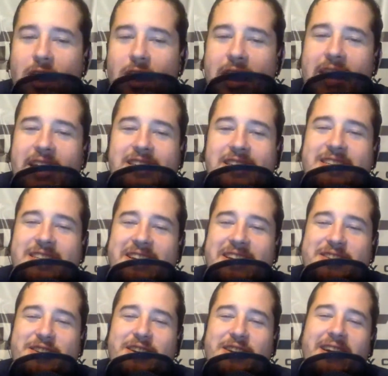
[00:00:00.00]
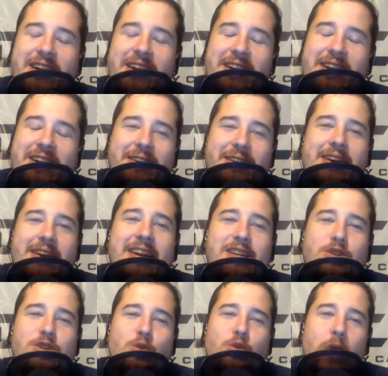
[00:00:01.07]
I guess in t against
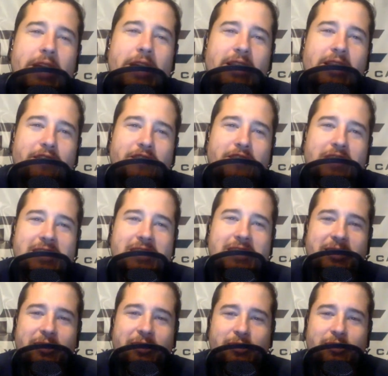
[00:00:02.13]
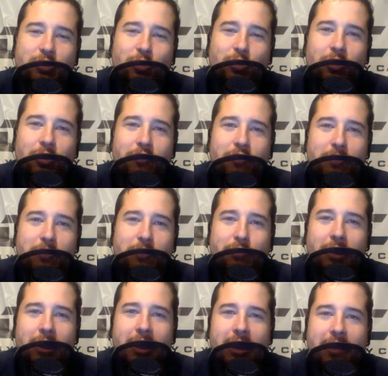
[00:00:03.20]
weak lefties, they're sort of in play,
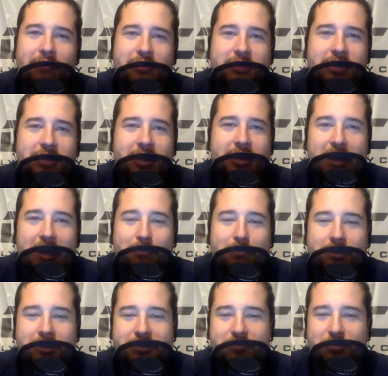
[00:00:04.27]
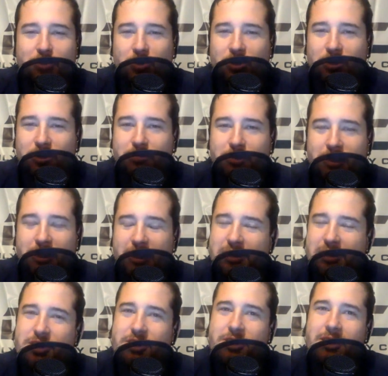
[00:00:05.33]
obviously the Napolis of the world, but it's
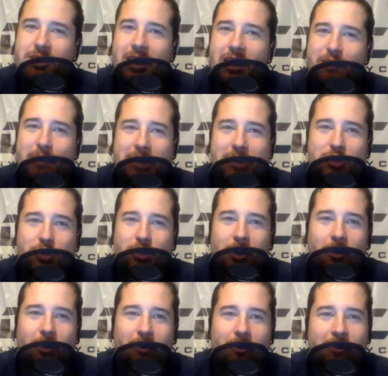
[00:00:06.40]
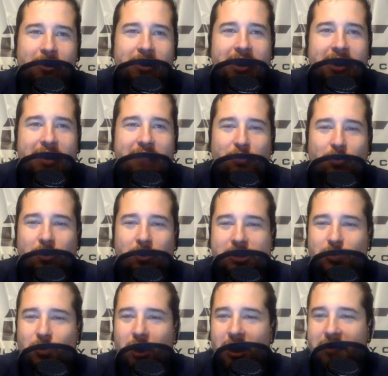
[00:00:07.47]
just kind of been a struggle every once in a
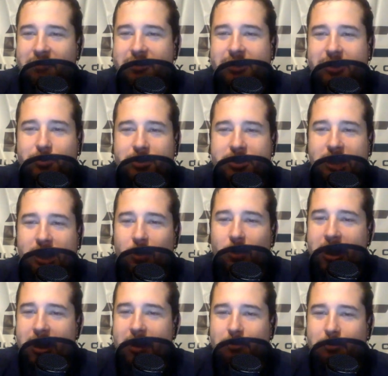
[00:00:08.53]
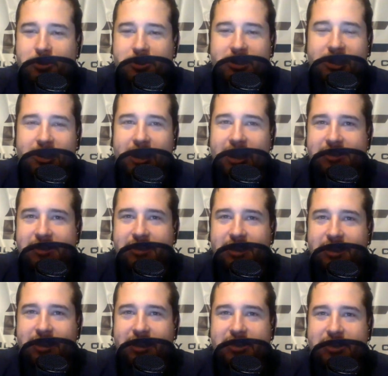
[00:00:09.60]
while. Obviously, we saw what Hamels did last night,
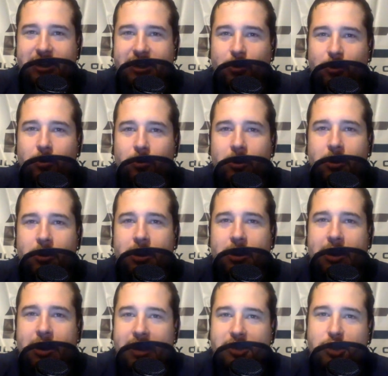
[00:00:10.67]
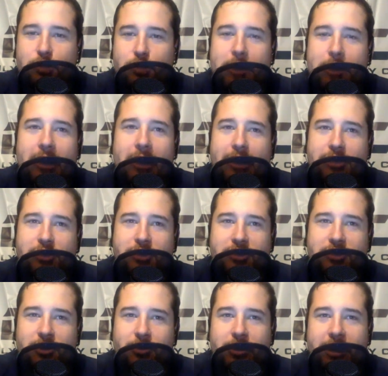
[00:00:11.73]
so yeah, just be cautious.
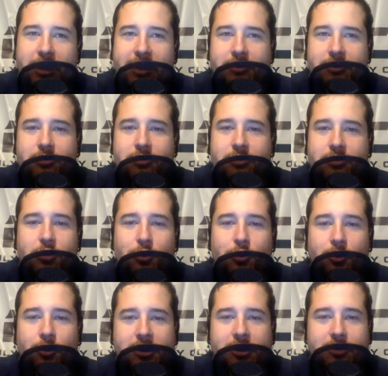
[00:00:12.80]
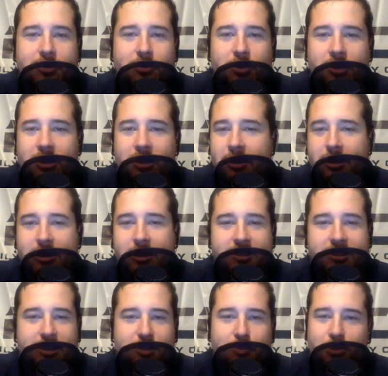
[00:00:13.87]
Don't get too crazy with the Indians'
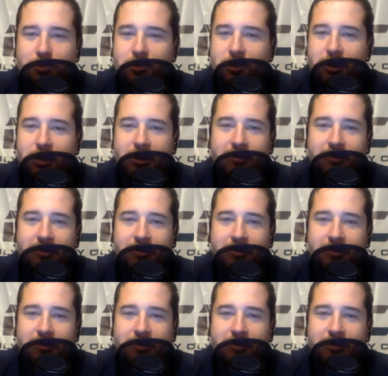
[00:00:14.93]
exposure here.